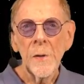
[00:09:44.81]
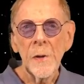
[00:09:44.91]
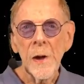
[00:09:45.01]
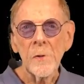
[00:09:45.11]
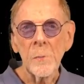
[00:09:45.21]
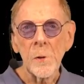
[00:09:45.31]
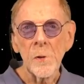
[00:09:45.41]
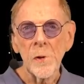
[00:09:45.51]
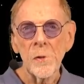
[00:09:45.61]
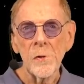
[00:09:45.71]
the
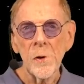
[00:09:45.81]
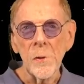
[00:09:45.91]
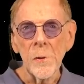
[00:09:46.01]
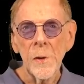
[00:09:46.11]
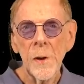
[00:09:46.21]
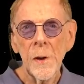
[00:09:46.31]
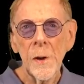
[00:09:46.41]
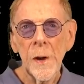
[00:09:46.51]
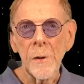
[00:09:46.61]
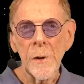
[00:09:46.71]
exponent is 2,
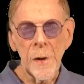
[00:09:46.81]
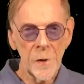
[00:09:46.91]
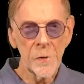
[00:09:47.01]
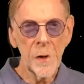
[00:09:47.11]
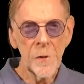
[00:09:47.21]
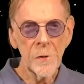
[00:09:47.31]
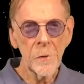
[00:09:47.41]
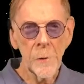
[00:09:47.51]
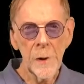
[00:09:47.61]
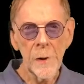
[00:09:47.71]
area is length
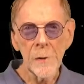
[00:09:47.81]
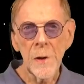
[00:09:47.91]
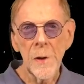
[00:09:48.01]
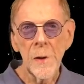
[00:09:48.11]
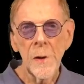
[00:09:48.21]
squared,